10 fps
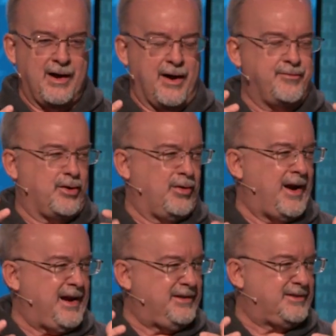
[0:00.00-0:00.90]
of
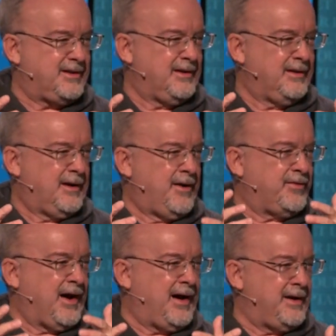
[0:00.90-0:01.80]
Christ, of
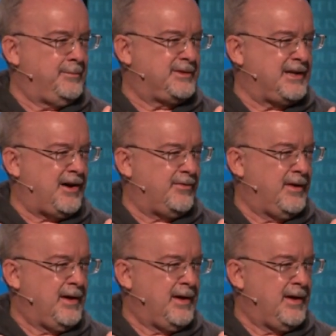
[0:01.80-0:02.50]
God Himself.